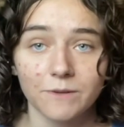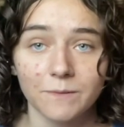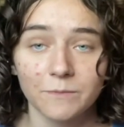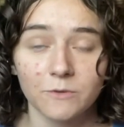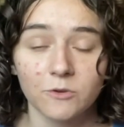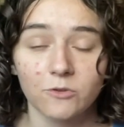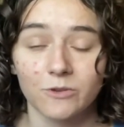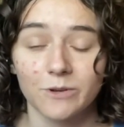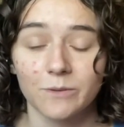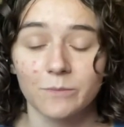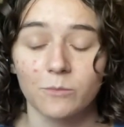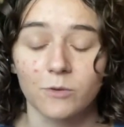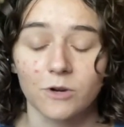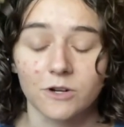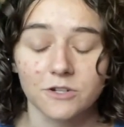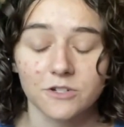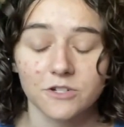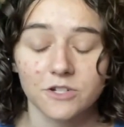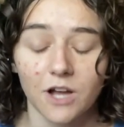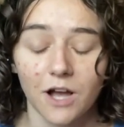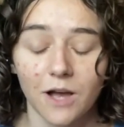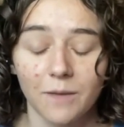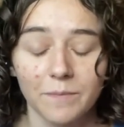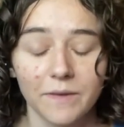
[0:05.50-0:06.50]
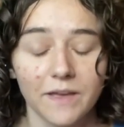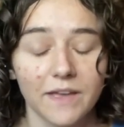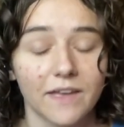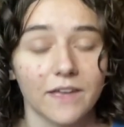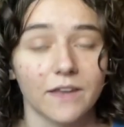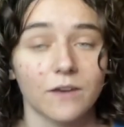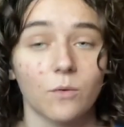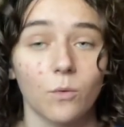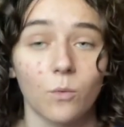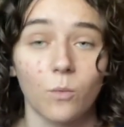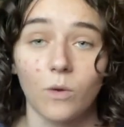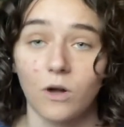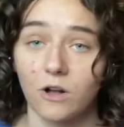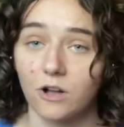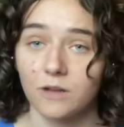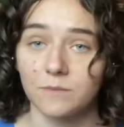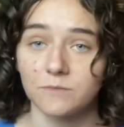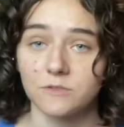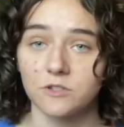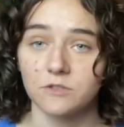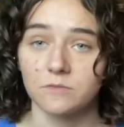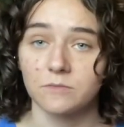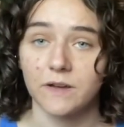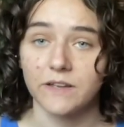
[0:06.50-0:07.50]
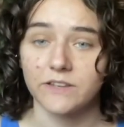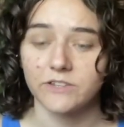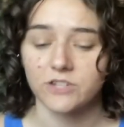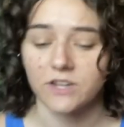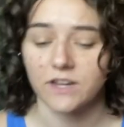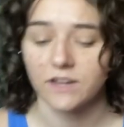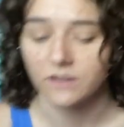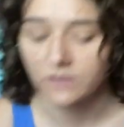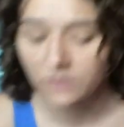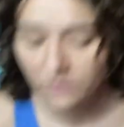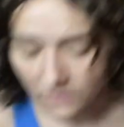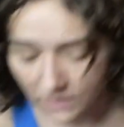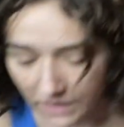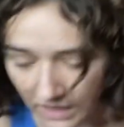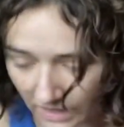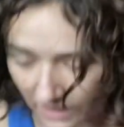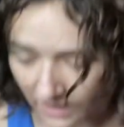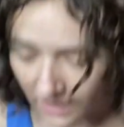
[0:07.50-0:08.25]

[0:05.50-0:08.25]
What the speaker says: the Grimm Workshop, and welcome to my channel.